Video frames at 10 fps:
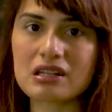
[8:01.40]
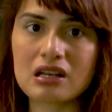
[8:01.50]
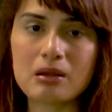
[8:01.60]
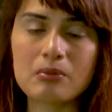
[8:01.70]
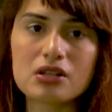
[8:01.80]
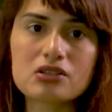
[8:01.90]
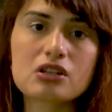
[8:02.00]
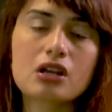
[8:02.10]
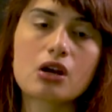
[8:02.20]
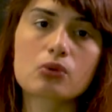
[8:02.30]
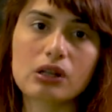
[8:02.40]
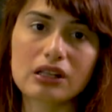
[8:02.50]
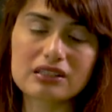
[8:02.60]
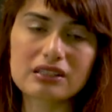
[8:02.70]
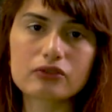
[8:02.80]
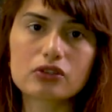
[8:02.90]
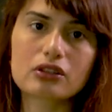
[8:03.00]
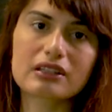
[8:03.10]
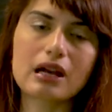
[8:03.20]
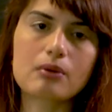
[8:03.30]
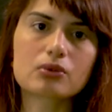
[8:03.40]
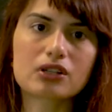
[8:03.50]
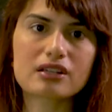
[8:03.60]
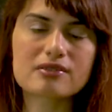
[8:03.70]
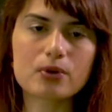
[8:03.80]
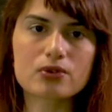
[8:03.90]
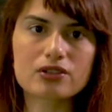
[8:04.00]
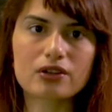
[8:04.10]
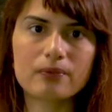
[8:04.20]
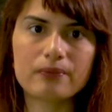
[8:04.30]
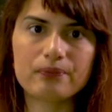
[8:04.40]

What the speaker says: in an image relative to the camera exposure.